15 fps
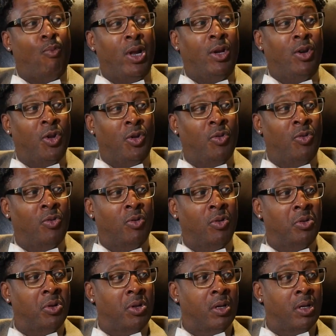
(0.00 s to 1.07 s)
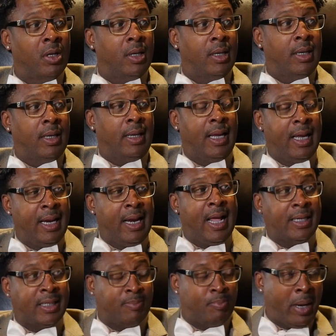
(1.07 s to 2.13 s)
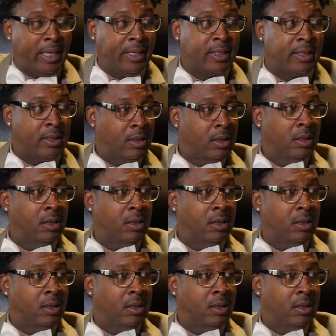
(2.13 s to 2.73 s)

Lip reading: we do in that space?